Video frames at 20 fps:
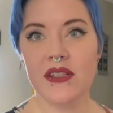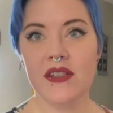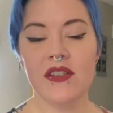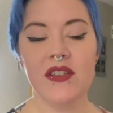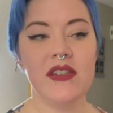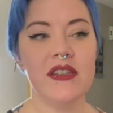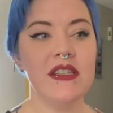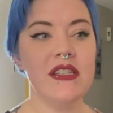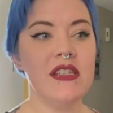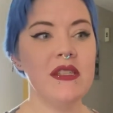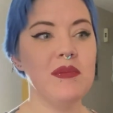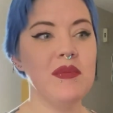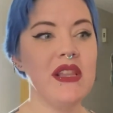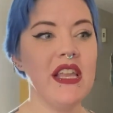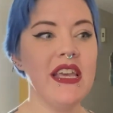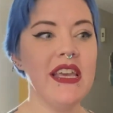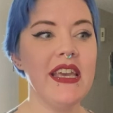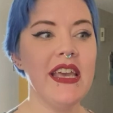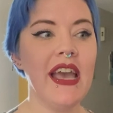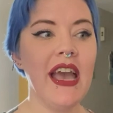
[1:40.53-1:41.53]
to
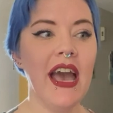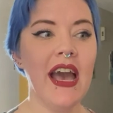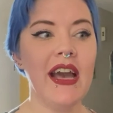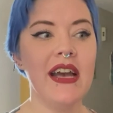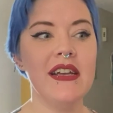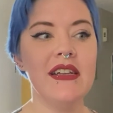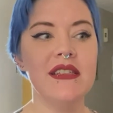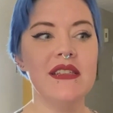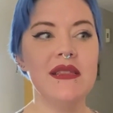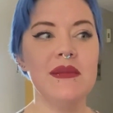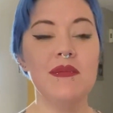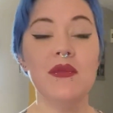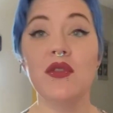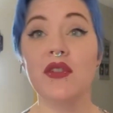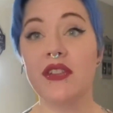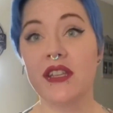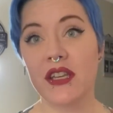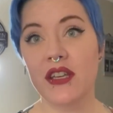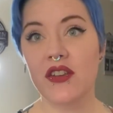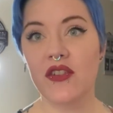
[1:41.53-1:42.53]
display as
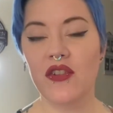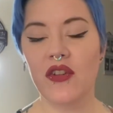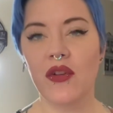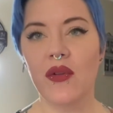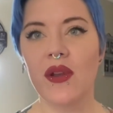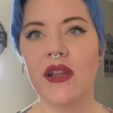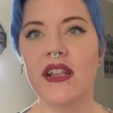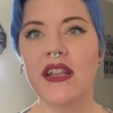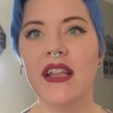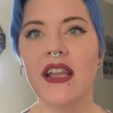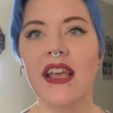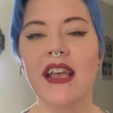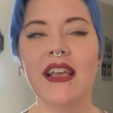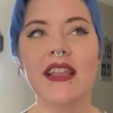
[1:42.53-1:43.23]
mood-congruent,